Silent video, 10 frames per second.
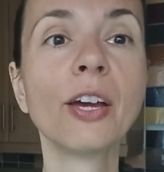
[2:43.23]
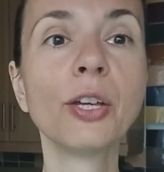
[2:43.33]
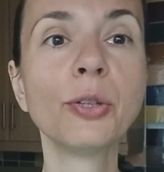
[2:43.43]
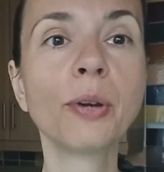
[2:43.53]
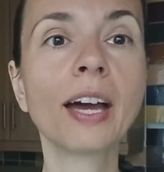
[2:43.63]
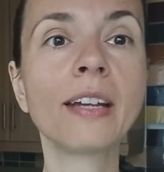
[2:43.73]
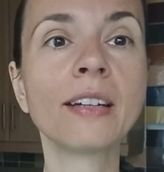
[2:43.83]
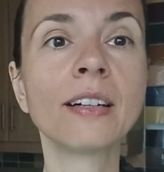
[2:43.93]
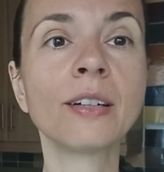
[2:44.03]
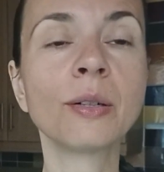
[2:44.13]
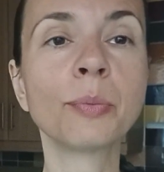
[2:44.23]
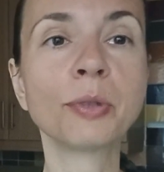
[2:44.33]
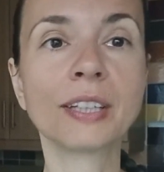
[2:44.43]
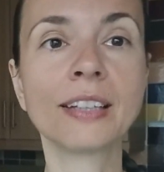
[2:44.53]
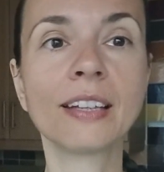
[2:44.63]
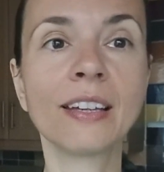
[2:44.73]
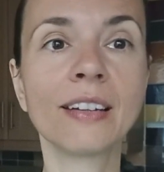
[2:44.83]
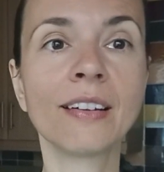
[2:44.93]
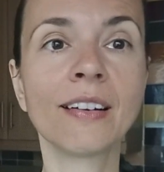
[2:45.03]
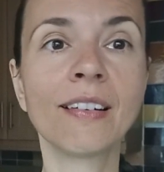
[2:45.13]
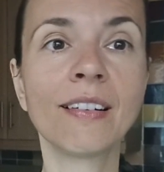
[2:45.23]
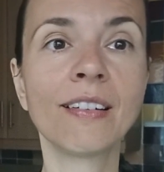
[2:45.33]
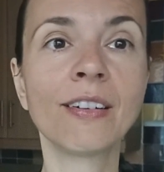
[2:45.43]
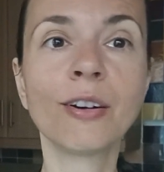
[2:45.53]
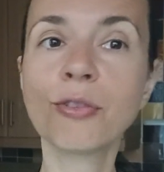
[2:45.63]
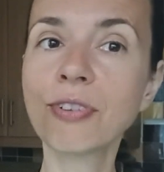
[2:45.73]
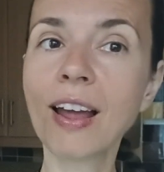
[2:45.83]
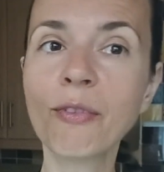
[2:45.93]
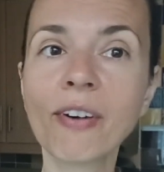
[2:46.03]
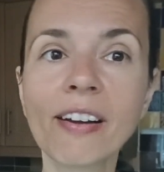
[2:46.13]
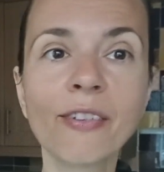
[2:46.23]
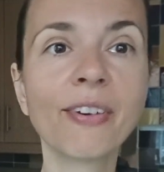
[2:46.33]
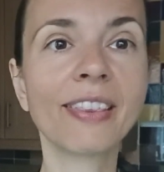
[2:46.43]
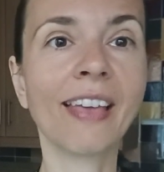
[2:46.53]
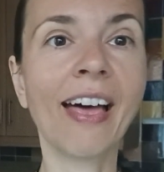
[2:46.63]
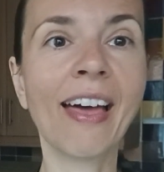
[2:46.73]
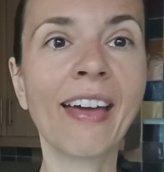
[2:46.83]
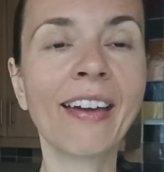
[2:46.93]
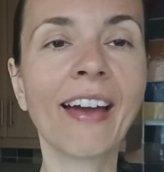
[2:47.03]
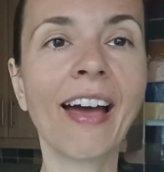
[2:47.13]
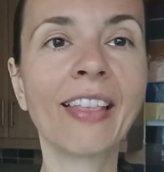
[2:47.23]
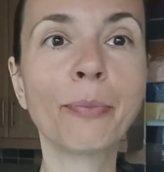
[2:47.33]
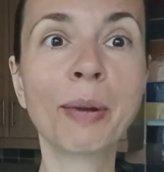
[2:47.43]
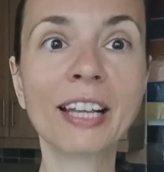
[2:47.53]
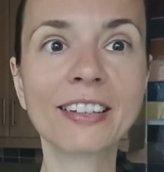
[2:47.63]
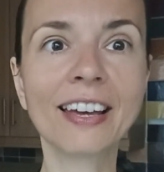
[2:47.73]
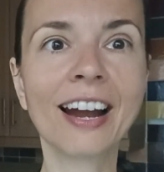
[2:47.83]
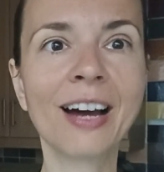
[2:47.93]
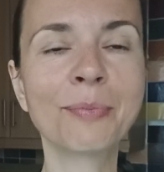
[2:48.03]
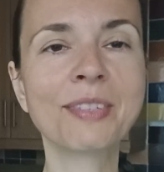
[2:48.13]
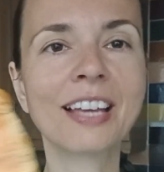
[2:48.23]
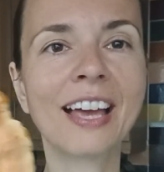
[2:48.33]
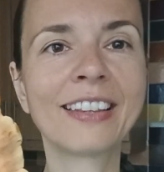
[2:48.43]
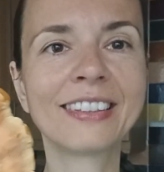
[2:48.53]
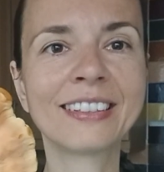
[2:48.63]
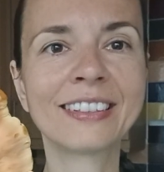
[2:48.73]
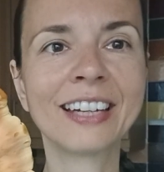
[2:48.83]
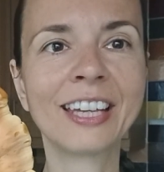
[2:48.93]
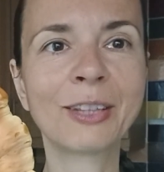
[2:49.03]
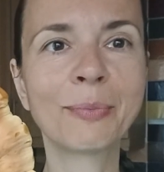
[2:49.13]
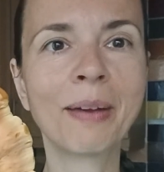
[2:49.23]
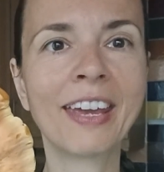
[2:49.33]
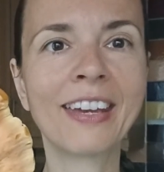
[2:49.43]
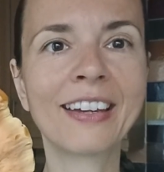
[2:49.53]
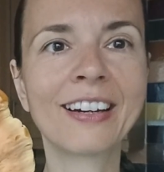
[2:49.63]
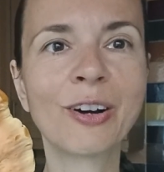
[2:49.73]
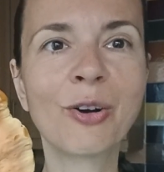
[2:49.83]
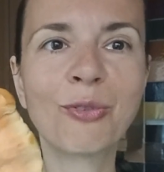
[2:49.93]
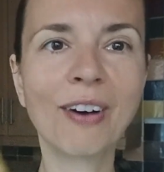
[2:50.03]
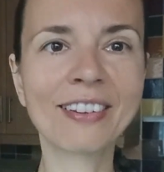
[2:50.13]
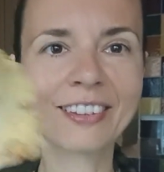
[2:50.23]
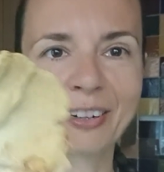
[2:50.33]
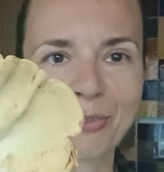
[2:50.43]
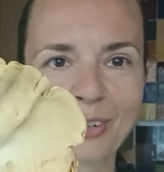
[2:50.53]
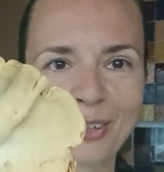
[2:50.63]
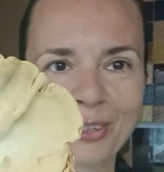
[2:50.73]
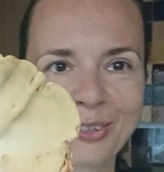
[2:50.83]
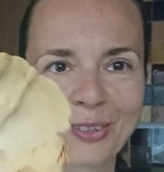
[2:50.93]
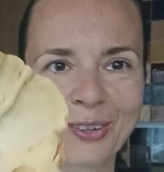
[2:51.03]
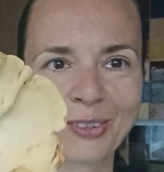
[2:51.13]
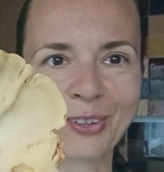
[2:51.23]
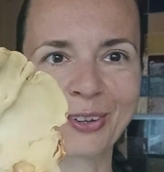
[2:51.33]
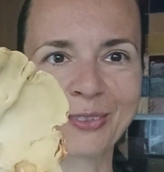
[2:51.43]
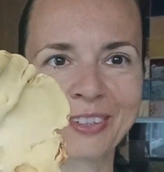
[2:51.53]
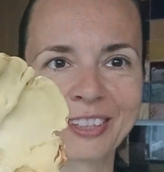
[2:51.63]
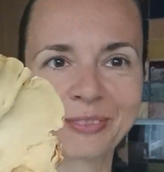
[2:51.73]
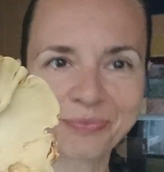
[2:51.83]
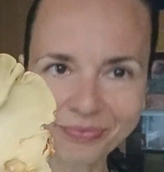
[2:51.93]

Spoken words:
You can put it in flour with egg and breadcrumbs, and it make a wonderful sort of